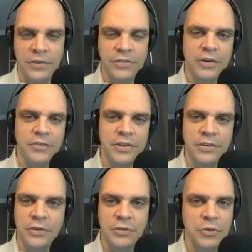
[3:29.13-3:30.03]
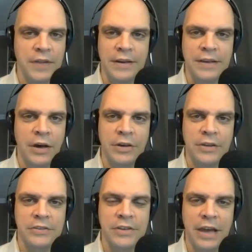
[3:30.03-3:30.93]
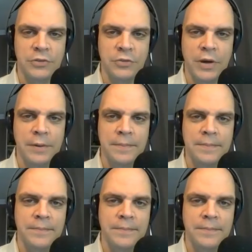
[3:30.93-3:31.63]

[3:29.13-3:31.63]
yourself, you're still doing that in calculus now as well?